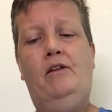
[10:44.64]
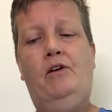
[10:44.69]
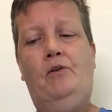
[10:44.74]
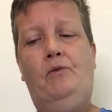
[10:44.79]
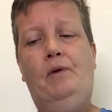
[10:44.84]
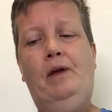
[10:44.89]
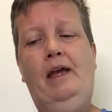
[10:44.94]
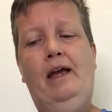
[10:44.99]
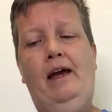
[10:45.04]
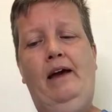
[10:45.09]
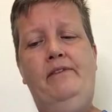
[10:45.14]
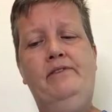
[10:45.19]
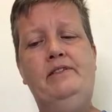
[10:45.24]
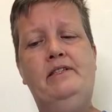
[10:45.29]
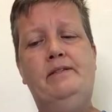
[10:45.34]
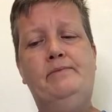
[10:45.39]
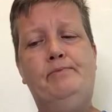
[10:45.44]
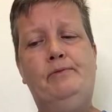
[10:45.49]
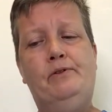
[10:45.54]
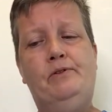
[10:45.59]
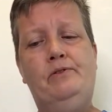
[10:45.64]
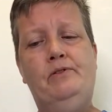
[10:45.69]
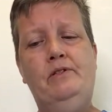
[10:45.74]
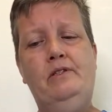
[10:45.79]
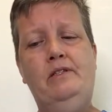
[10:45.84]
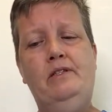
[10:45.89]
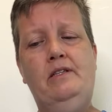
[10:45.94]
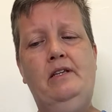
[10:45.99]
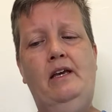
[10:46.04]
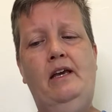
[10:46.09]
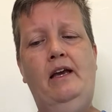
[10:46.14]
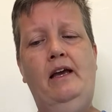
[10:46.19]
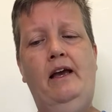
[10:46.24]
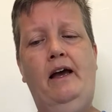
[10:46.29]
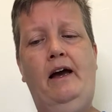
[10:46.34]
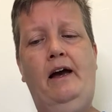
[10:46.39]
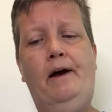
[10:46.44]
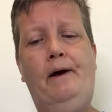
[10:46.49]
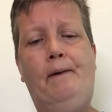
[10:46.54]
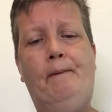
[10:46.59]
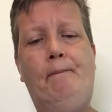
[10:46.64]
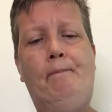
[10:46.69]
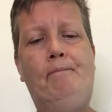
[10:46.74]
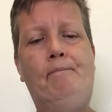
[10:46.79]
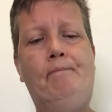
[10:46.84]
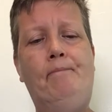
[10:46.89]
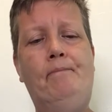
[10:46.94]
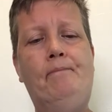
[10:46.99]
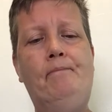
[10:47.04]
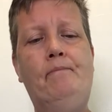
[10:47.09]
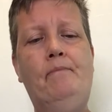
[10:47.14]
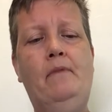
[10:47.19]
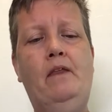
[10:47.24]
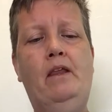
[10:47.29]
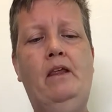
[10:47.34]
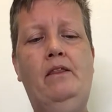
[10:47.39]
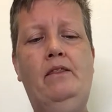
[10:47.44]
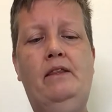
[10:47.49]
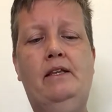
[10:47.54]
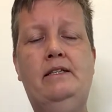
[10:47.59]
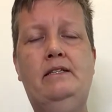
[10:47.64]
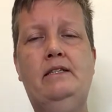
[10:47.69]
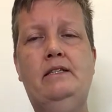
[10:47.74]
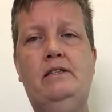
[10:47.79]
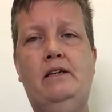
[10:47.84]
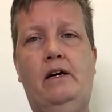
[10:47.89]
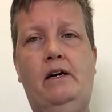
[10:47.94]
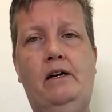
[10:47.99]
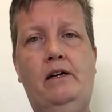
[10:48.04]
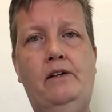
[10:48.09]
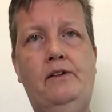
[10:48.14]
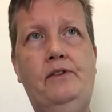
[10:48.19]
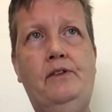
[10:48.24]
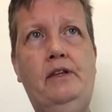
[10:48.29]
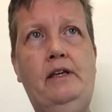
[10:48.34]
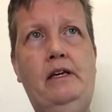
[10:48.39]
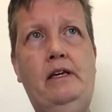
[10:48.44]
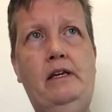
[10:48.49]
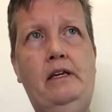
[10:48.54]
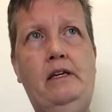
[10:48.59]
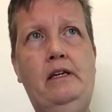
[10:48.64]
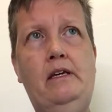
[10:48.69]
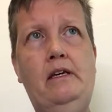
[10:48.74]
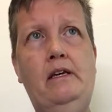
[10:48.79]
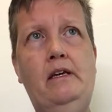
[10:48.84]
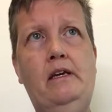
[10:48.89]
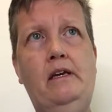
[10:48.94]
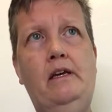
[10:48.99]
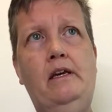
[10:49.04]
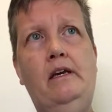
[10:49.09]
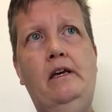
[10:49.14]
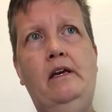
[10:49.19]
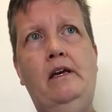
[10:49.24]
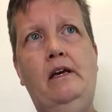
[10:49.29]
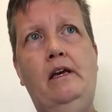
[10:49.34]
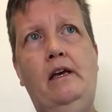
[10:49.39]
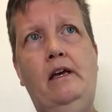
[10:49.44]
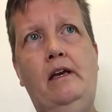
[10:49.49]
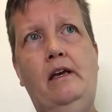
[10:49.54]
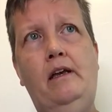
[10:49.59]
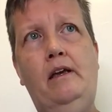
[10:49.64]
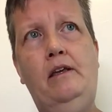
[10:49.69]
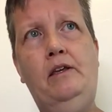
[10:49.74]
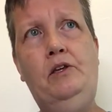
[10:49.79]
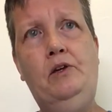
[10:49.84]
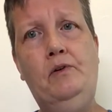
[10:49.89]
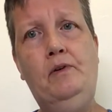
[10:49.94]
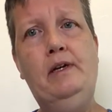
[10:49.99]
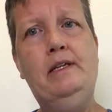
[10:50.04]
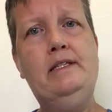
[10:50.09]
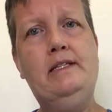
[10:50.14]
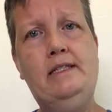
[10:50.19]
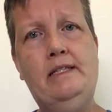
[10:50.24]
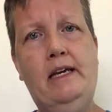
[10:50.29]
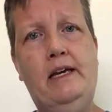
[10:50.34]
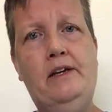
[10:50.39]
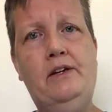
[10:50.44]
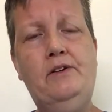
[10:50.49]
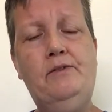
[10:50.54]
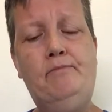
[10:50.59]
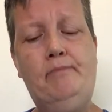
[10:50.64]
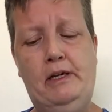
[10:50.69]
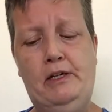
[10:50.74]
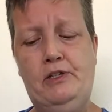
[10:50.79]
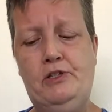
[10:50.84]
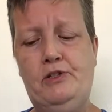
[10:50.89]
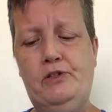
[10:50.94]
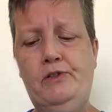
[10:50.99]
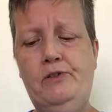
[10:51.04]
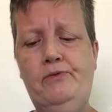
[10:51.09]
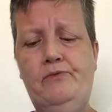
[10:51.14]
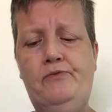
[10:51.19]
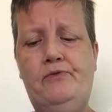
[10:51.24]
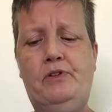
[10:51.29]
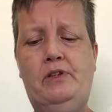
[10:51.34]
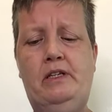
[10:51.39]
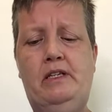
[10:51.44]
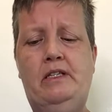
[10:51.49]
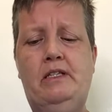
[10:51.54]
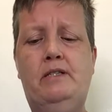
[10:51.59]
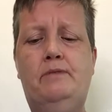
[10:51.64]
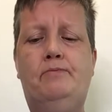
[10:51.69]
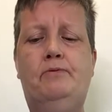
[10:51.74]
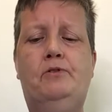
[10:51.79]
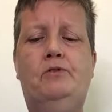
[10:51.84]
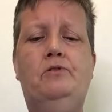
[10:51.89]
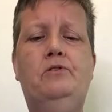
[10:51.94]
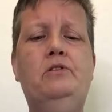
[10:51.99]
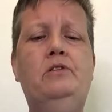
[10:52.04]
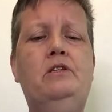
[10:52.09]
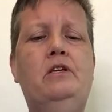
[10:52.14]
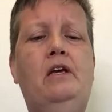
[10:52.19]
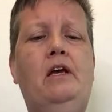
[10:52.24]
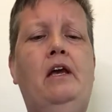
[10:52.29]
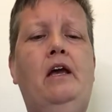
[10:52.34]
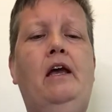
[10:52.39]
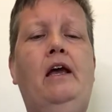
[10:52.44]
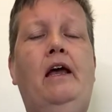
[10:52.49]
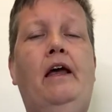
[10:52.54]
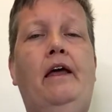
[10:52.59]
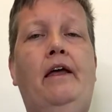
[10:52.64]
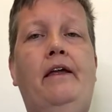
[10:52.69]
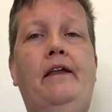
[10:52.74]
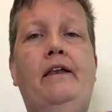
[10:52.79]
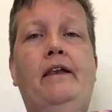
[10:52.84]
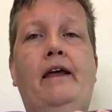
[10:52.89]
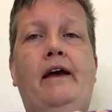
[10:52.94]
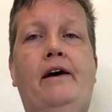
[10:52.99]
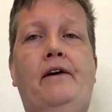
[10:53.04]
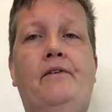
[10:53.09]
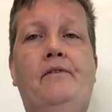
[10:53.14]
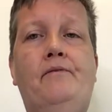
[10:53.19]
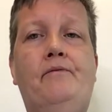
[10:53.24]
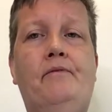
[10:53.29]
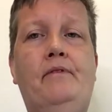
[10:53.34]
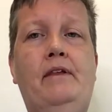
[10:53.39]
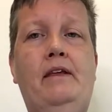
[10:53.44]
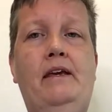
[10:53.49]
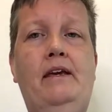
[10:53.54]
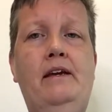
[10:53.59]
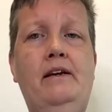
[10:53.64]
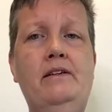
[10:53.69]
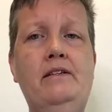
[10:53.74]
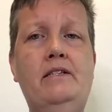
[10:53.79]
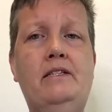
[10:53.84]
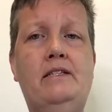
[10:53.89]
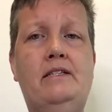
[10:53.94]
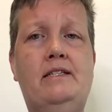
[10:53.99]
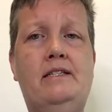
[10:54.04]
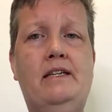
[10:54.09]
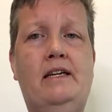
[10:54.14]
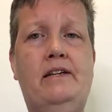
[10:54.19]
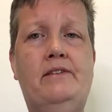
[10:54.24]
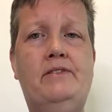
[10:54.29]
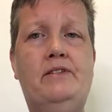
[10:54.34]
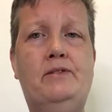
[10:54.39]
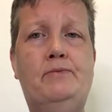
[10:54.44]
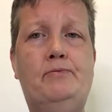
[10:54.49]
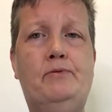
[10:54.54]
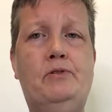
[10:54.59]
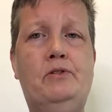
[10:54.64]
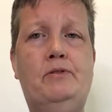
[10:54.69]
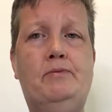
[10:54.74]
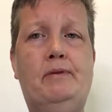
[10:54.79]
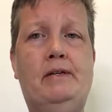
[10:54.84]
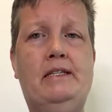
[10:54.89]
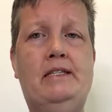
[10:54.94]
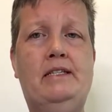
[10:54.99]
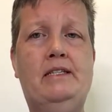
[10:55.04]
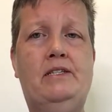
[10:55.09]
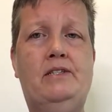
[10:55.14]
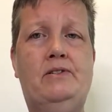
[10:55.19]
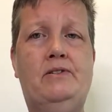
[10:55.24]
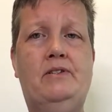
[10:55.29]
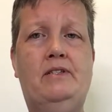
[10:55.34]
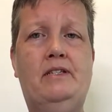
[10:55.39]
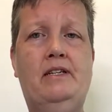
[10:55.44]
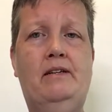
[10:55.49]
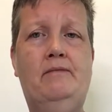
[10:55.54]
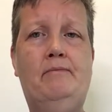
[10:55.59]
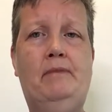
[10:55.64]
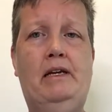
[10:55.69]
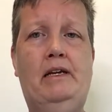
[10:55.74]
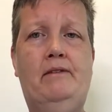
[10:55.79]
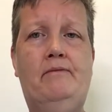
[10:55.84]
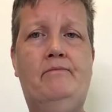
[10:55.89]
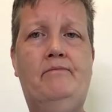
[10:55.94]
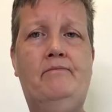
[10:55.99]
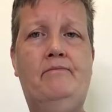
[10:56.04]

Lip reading: we have spoons. This is all the US standard measure for these spoons. Now, here's a set of spoons my sister sent me.